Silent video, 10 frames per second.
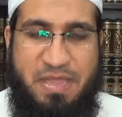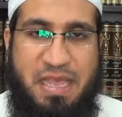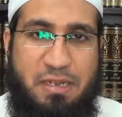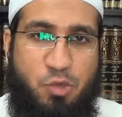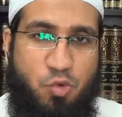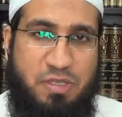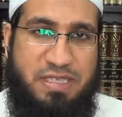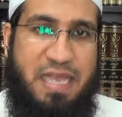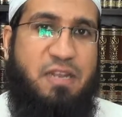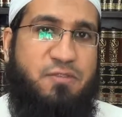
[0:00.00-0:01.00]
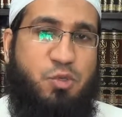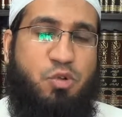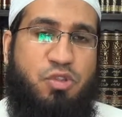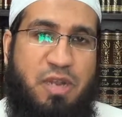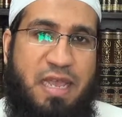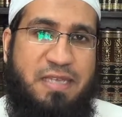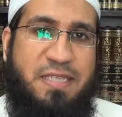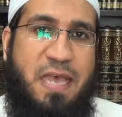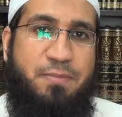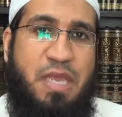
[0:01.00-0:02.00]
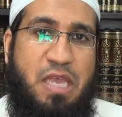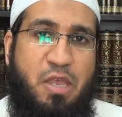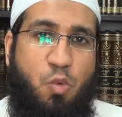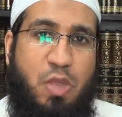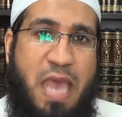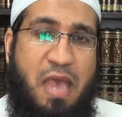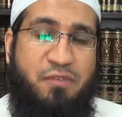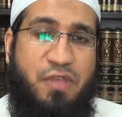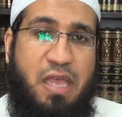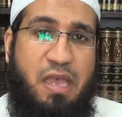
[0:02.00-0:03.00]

And then towards the end of Surah Al-Ahzab, we have